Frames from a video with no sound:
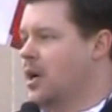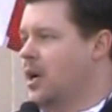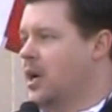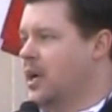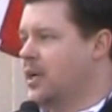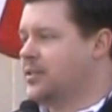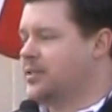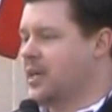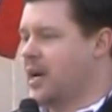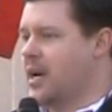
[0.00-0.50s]

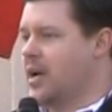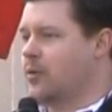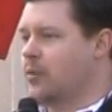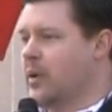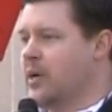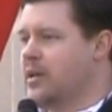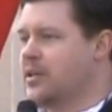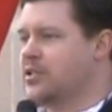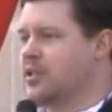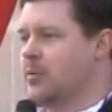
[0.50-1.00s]
He said
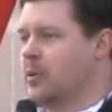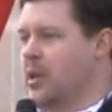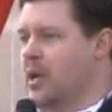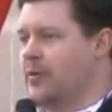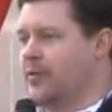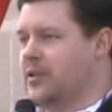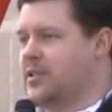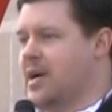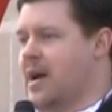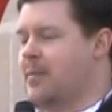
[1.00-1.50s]
unreasonable
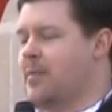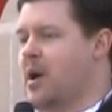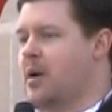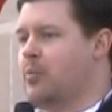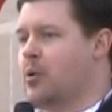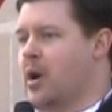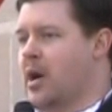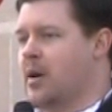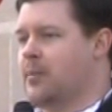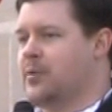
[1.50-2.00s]
every time I
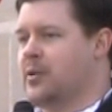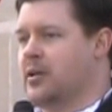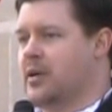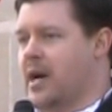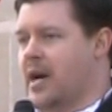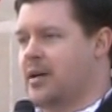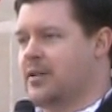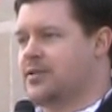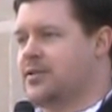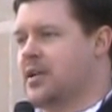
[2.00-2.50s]
brought up the
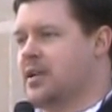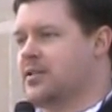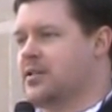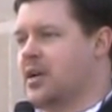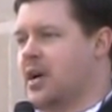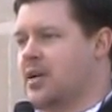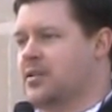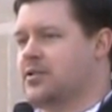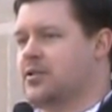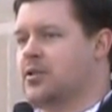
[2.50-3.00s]
United States
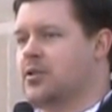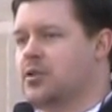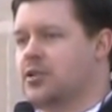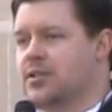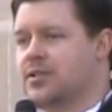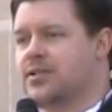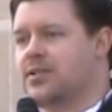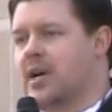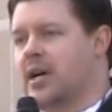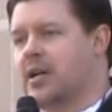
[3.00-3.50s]

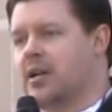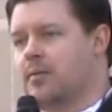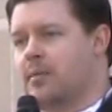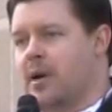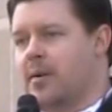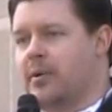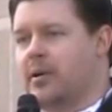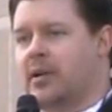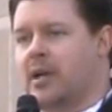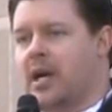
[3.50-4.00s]
Constitution's Second
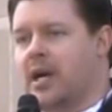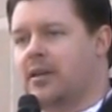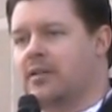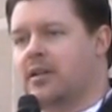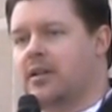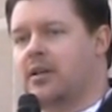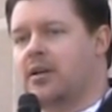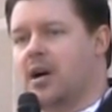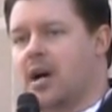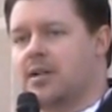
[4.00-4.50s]
Amendment and
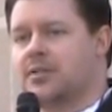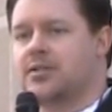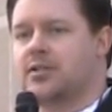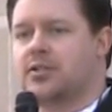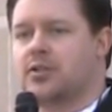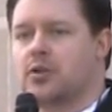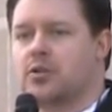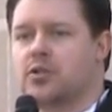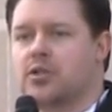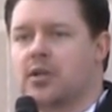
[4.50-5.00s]
the
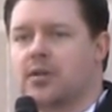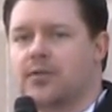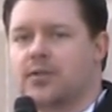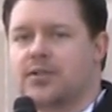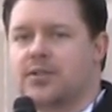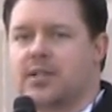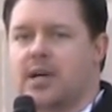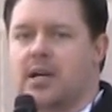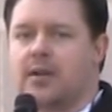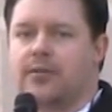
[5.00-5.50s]
Constitution of the
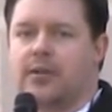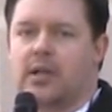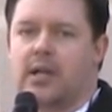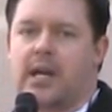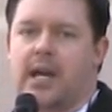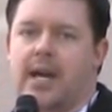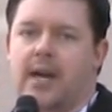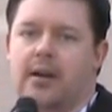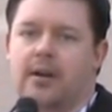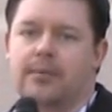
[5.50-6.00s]
state of
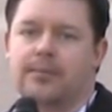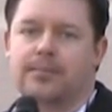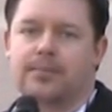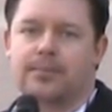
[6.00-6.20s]
Indiana.